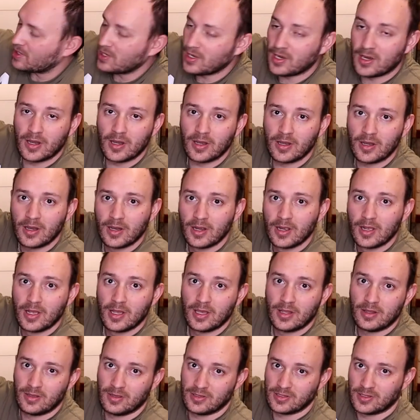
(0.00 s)
here,
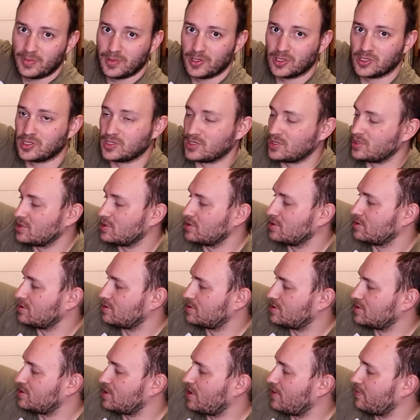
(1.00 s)
there's a bunch of
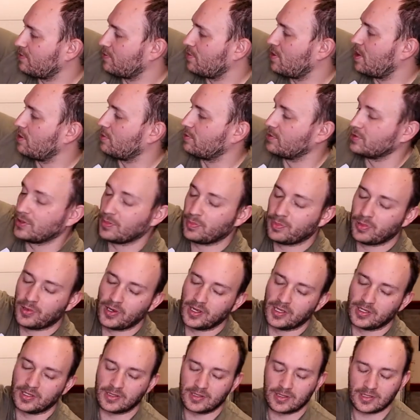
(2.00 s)
stuff wrong with the
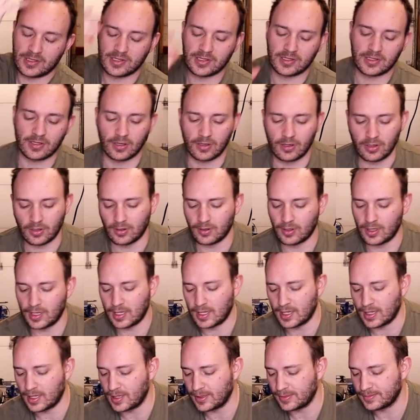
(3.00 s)
print. So
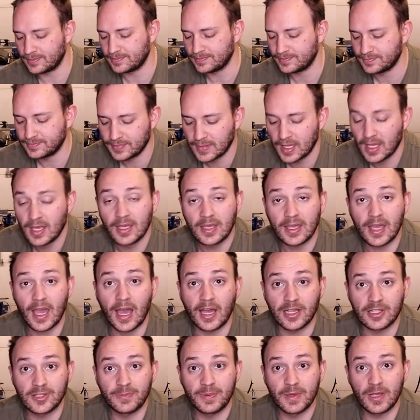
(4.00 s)

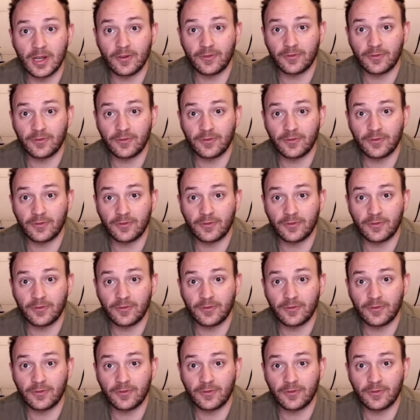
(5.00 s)
yeah, it's been a